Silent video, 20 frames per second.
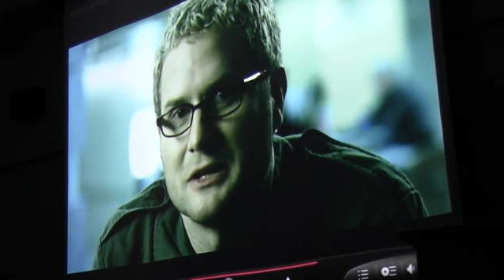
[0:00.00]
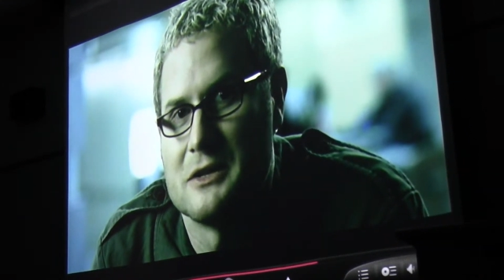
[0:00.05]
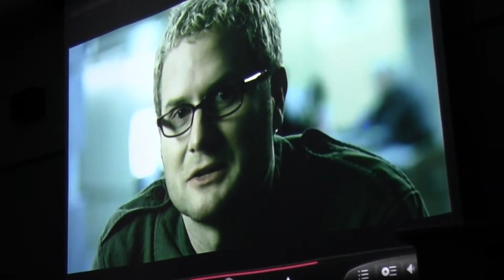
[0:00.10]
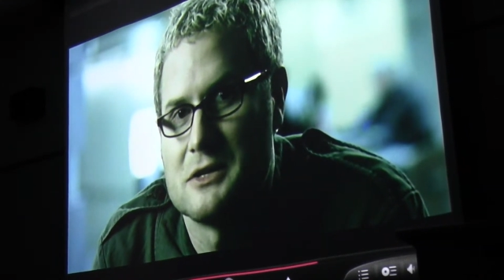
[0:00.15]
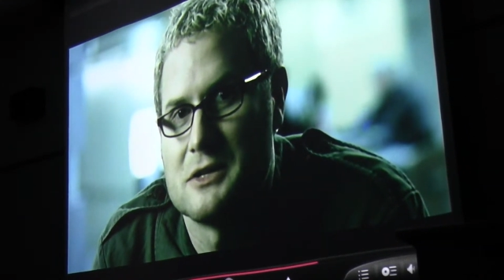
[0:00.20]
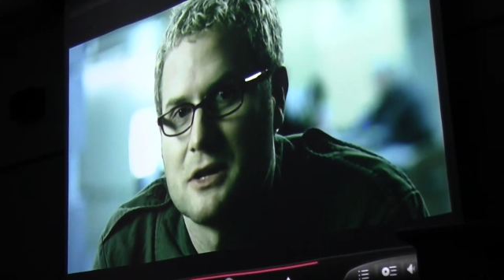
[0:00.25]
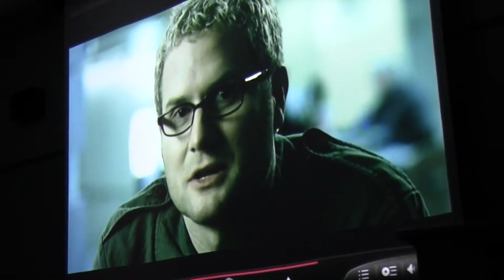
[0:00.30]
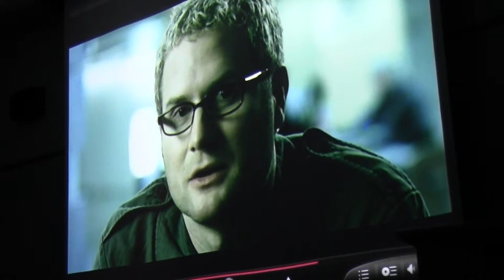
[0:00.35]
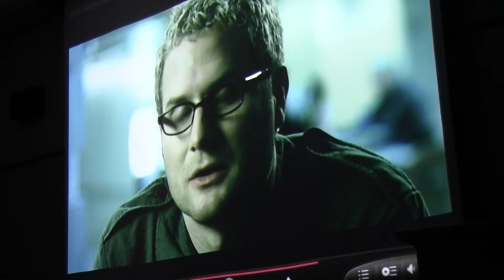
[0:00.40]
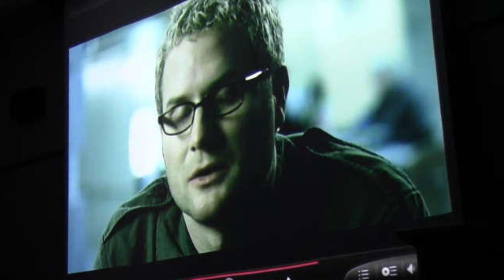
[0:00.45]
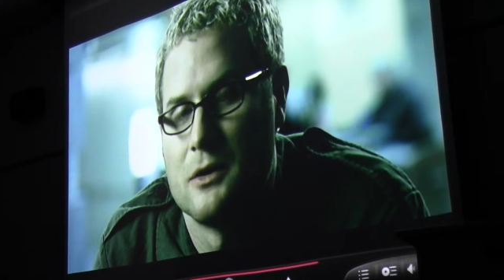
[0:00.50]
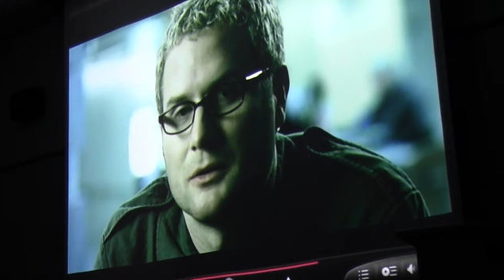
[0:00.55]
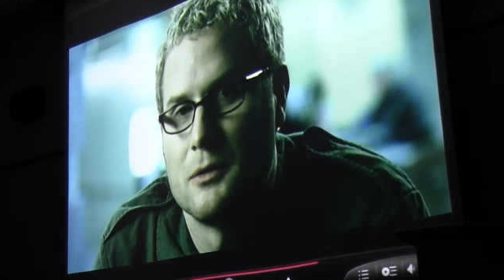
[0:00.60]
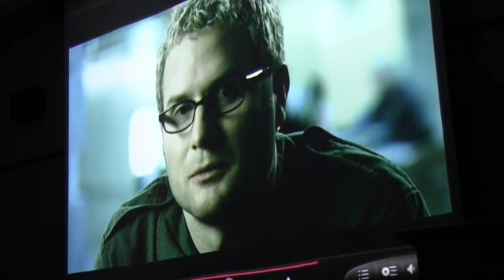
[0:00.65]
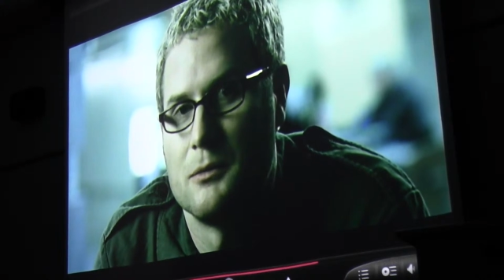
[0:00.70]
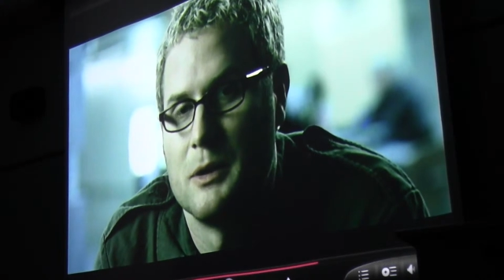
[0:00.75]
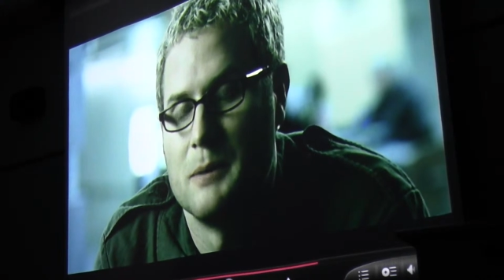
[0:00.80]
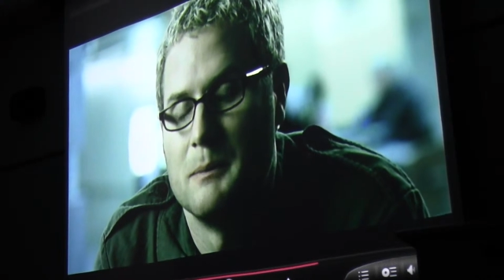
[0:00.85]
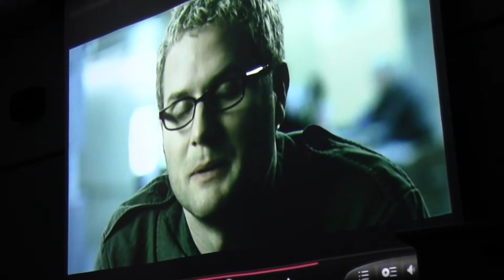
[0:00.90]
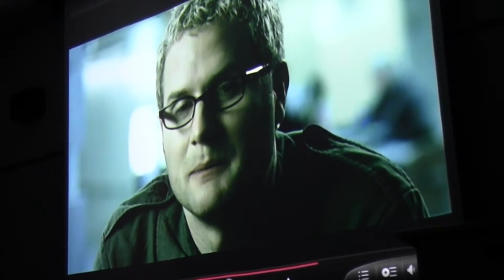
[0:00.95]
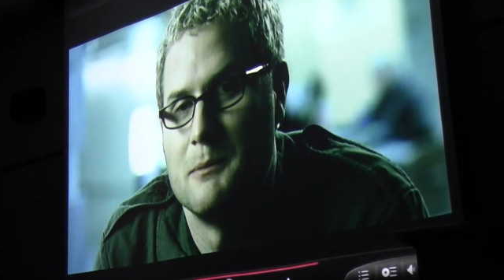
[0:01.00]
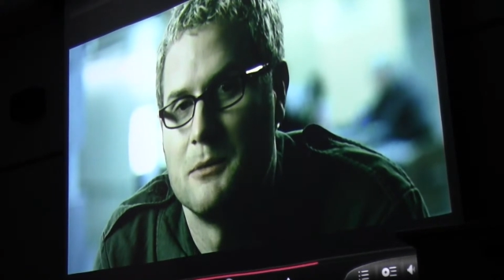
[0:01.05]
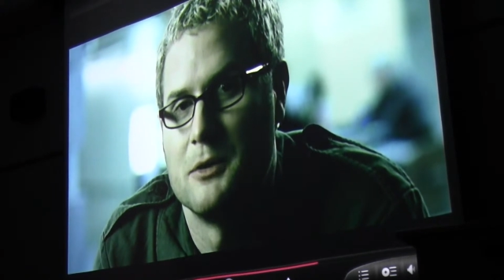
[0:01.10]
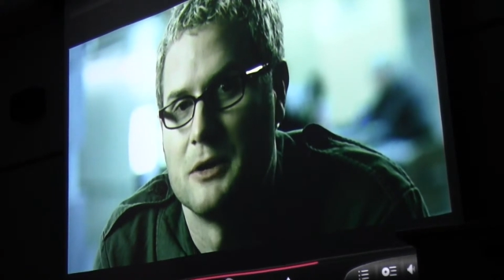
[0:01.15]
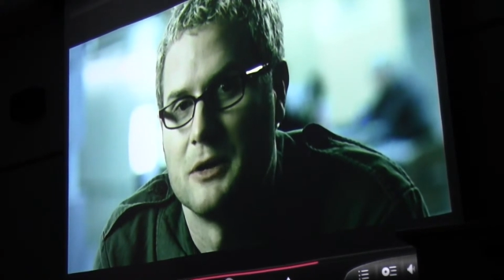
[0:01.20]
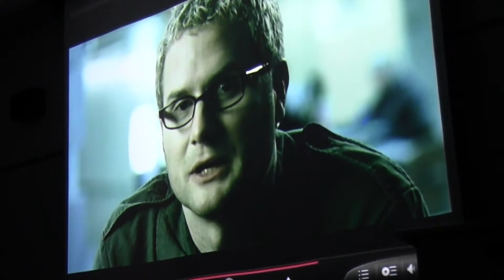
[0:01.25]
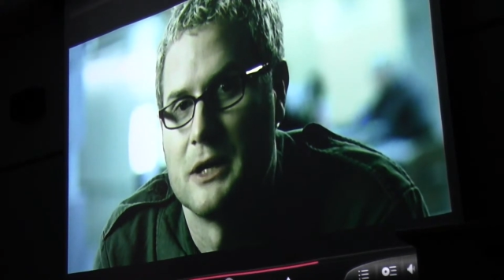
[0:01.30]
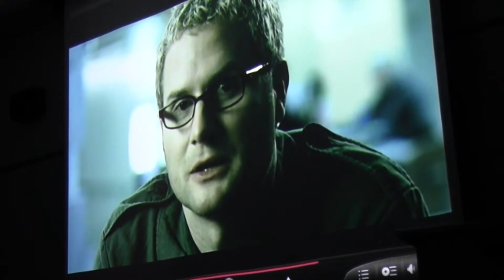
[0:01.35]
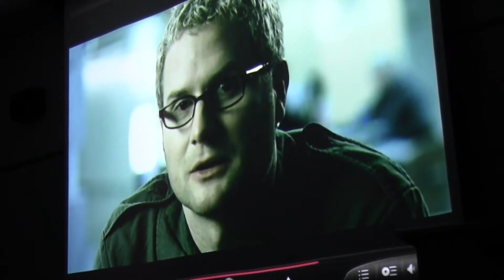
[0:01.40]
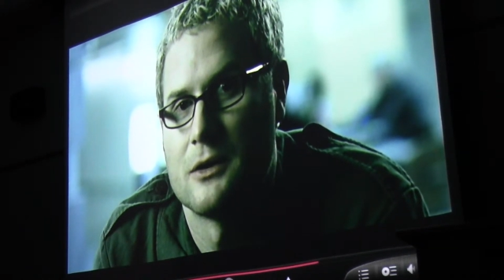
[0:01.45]
is
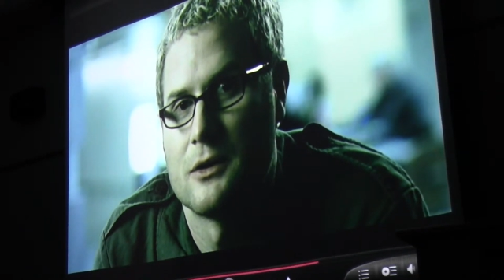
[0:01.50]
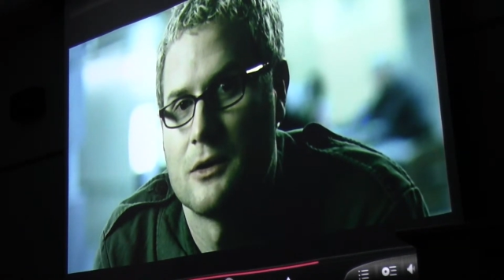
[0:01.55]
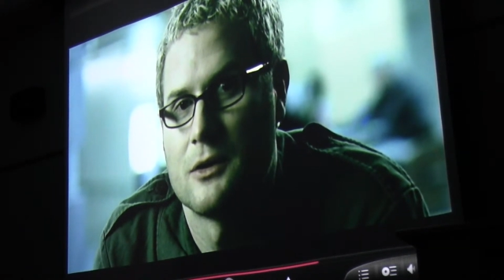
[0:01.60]
remembering.